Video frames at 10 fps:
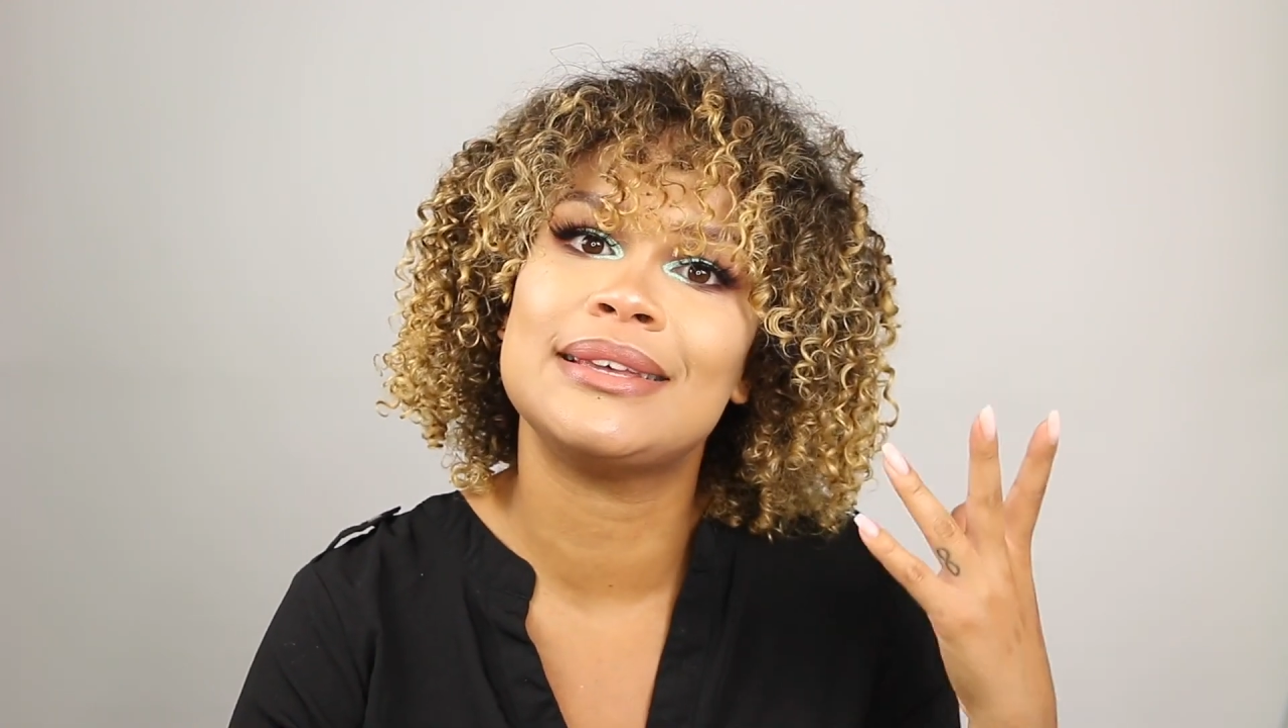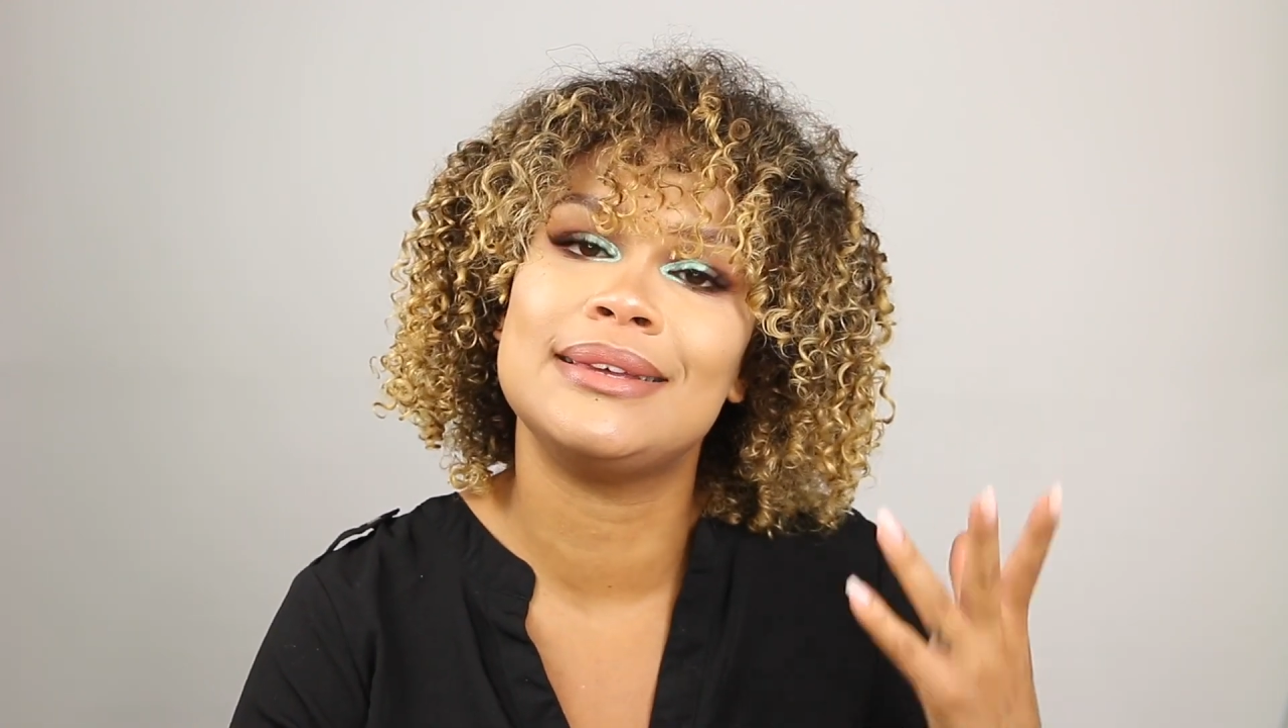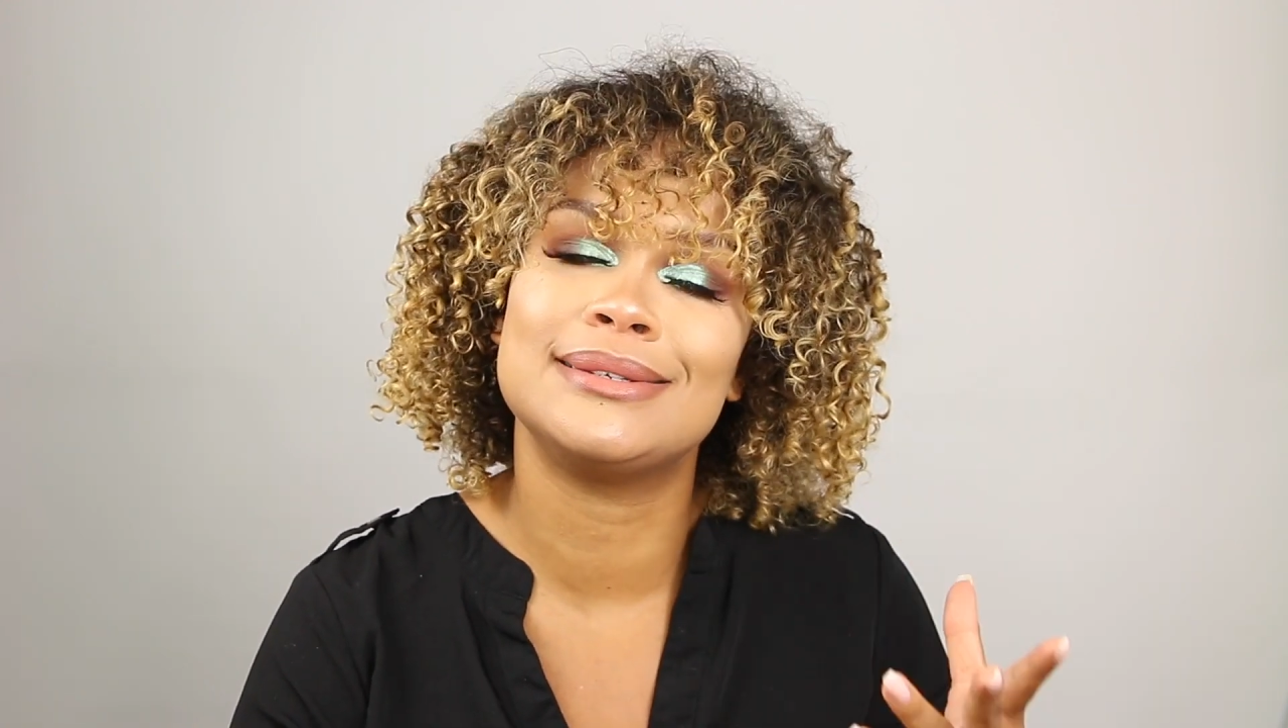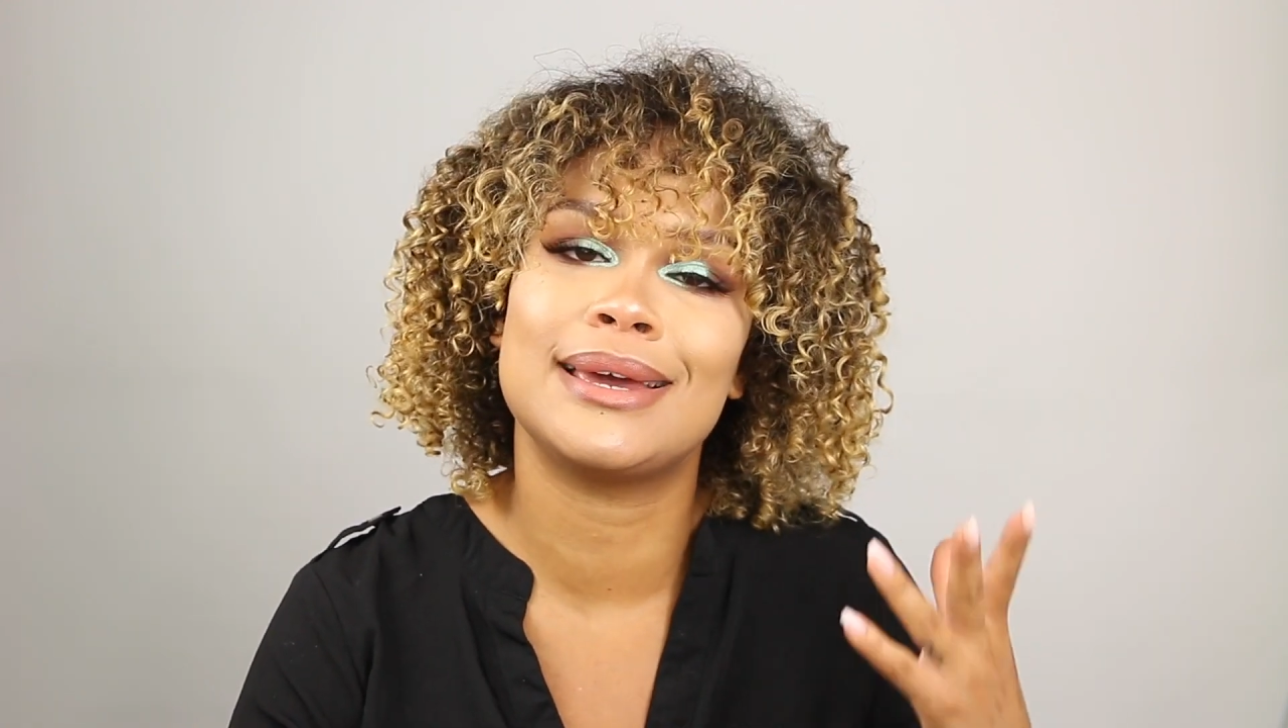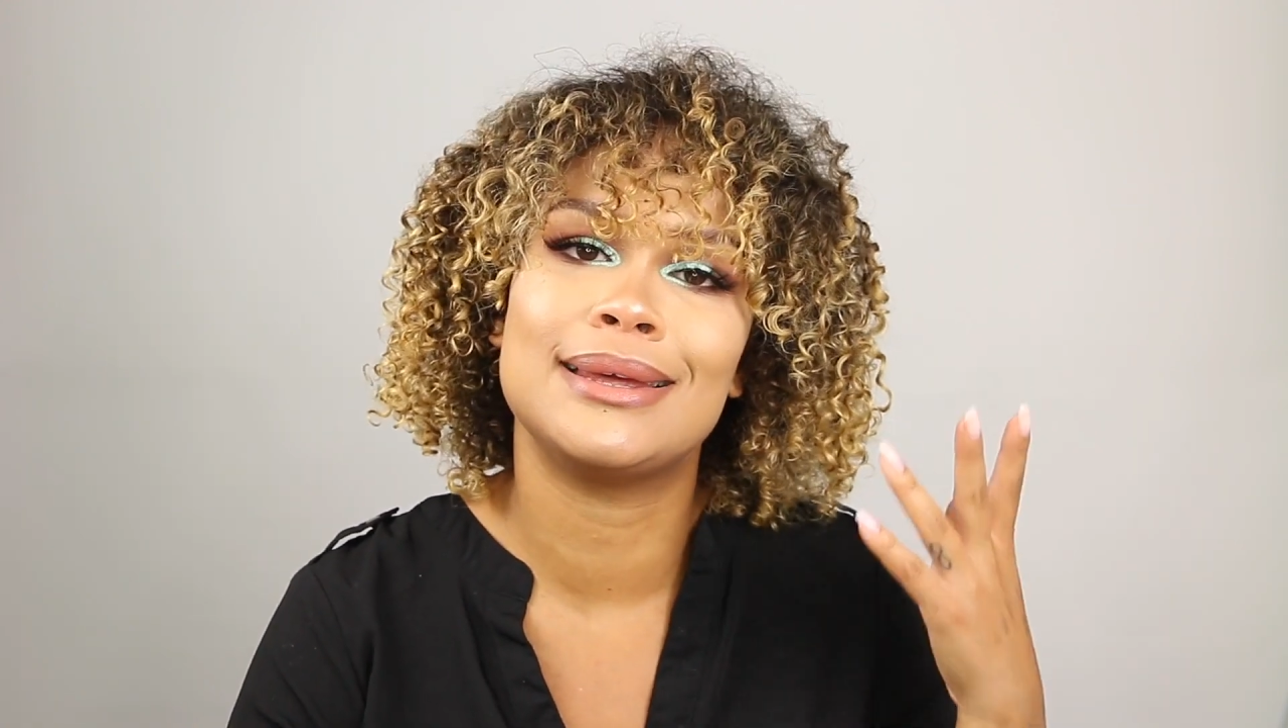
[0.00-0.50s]

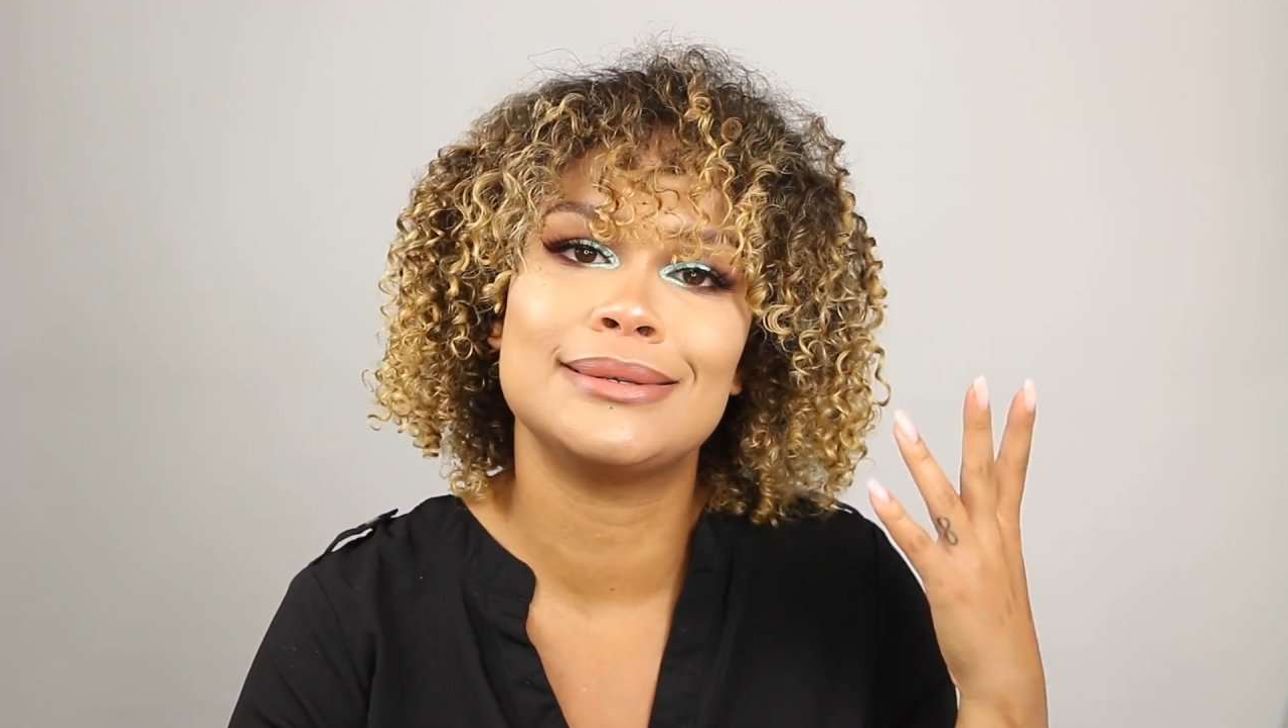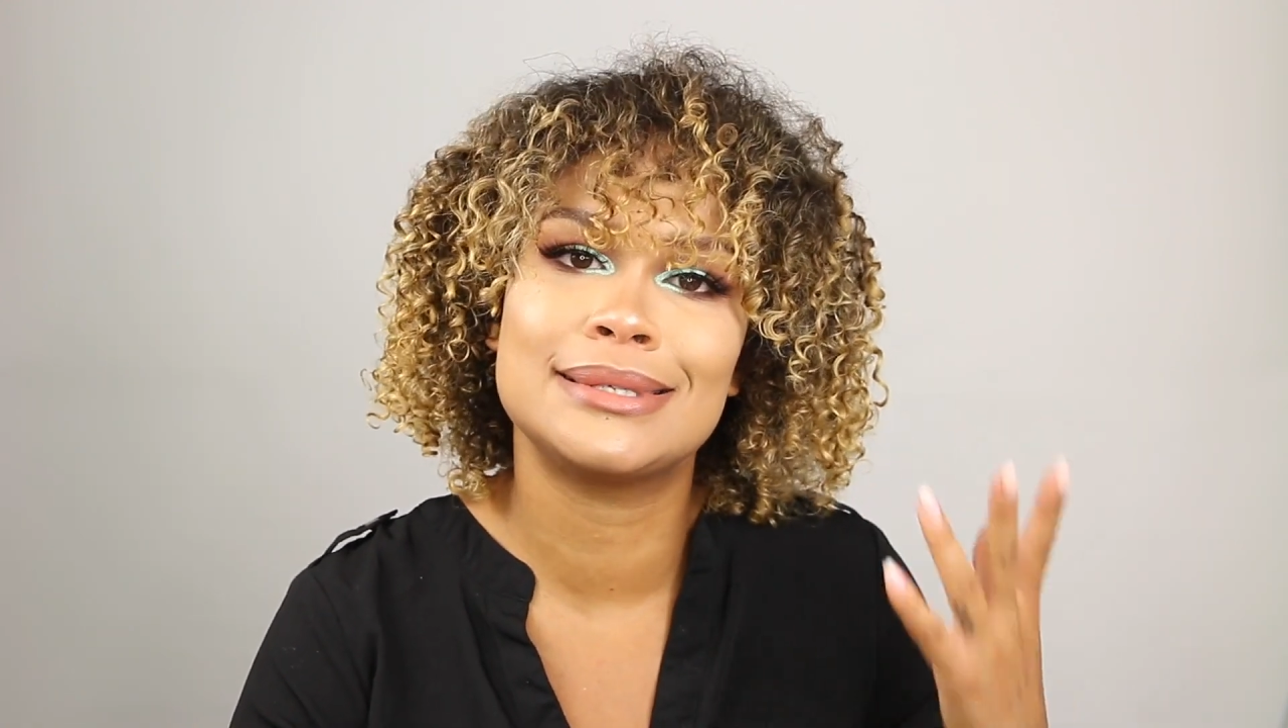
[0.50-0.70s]
at least getting